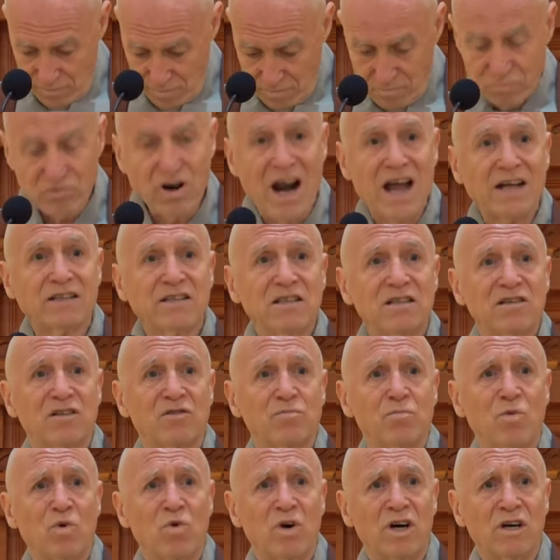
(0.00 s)

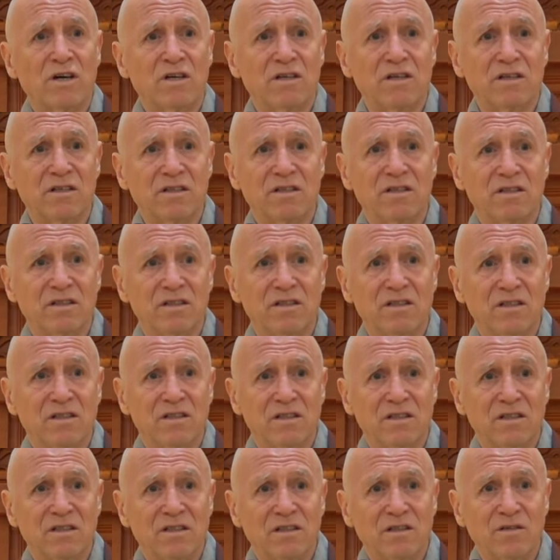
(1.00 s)
practice more,
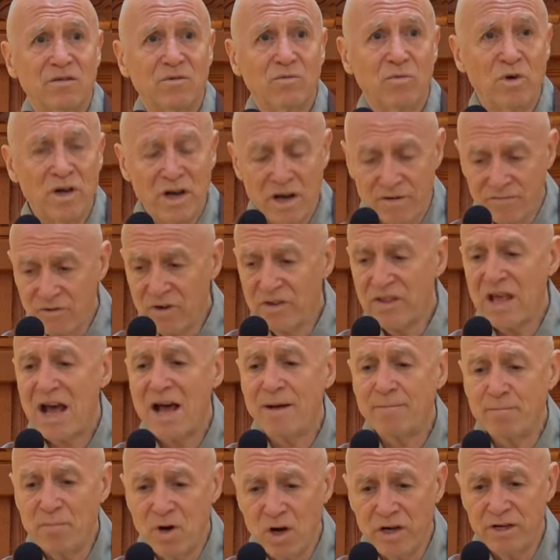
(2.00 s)
whatever
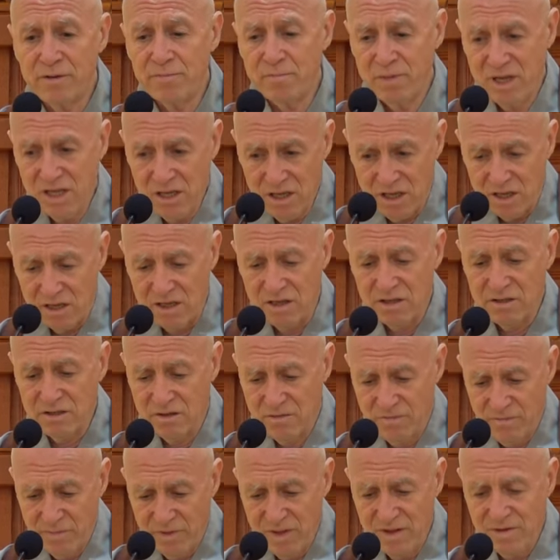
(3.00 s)
that might be.
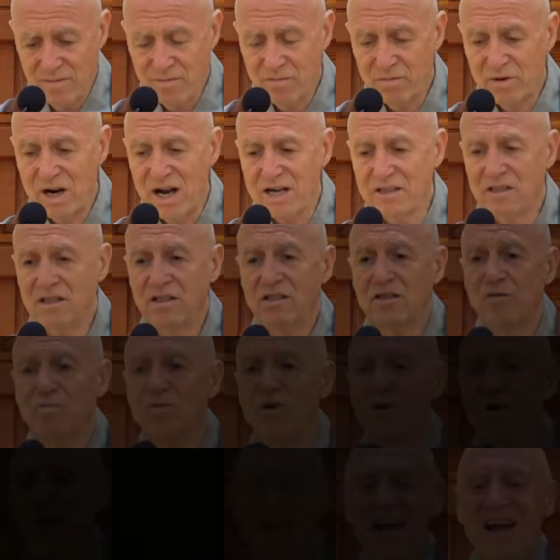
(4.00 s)
Practice
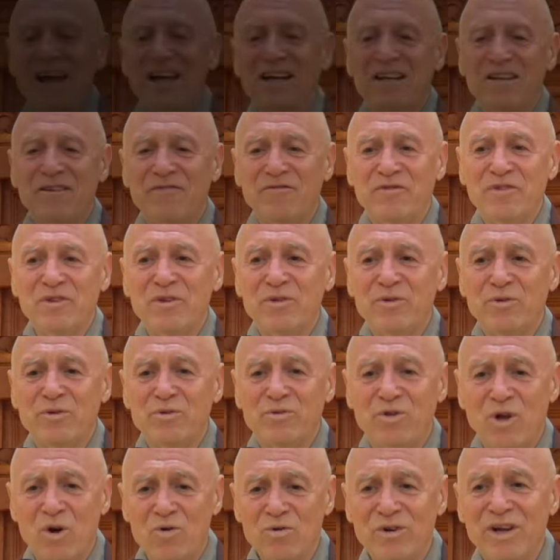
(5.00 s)
more. And if you
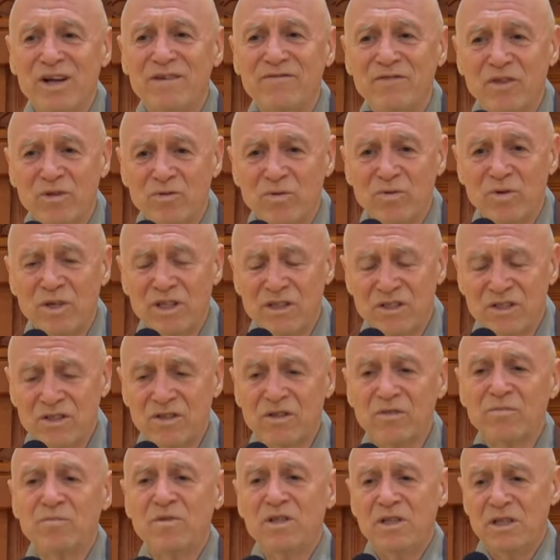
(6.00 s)
don't have the
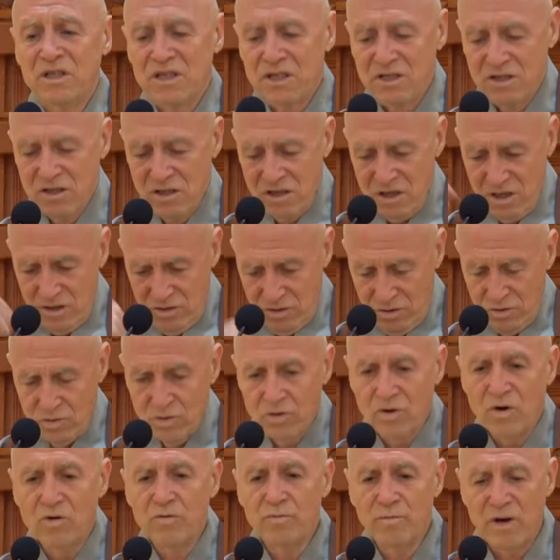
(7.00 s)
wisdom, then you
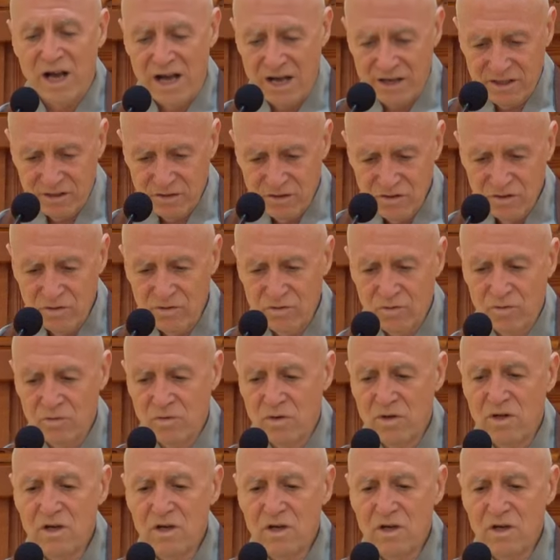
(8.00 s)
go back to